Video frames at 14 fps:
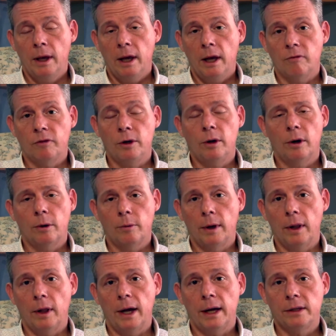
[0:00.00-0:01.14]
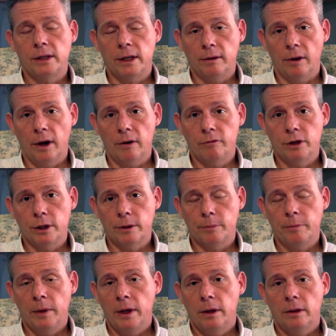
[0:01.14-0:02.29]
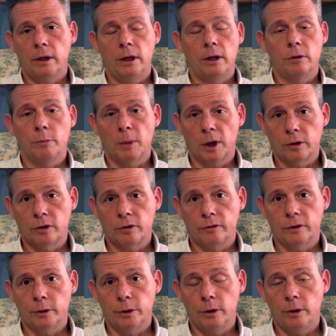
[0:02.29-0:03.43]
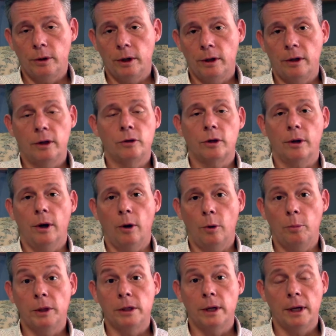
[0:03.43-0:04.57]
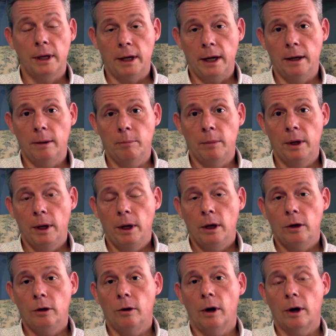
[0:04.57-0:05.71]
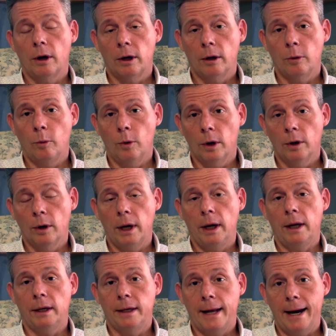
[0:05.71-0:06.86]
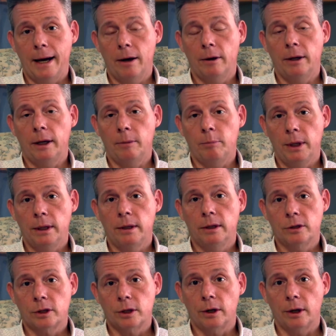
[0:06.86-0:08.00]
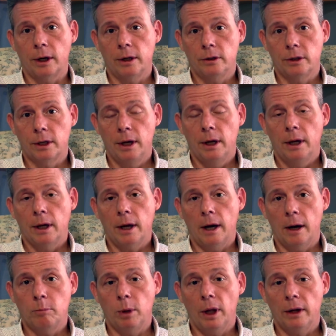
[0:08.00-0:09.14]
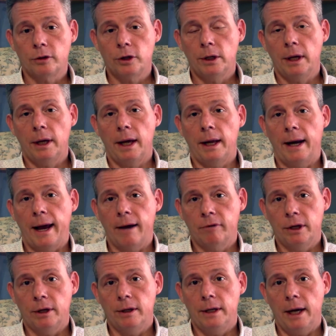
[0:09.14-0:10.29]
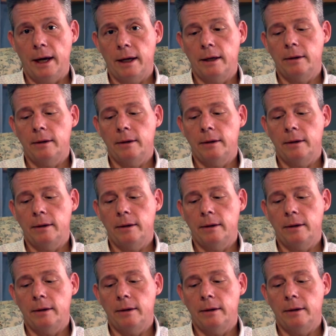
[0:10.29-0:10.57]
if you don't realize he loves you, that he's merciful to you, that your hope is in him, you are going to worry and doubt and be discouraged. God bless you and have a good day.